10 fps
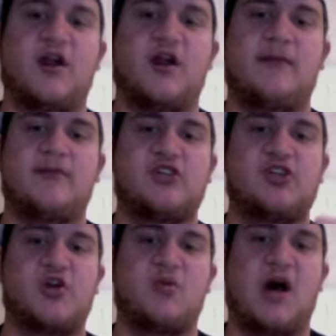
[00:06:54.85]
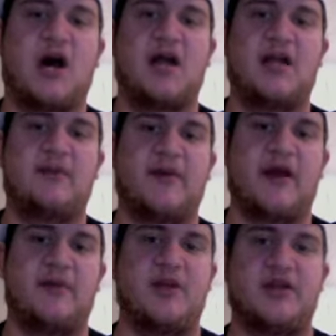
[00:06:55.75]
and I'm going to show you why in
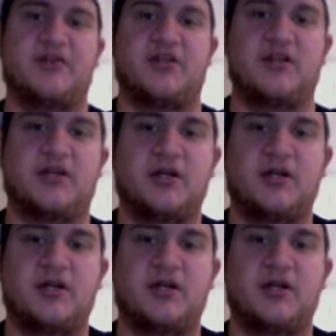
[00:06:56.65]
about a minute here.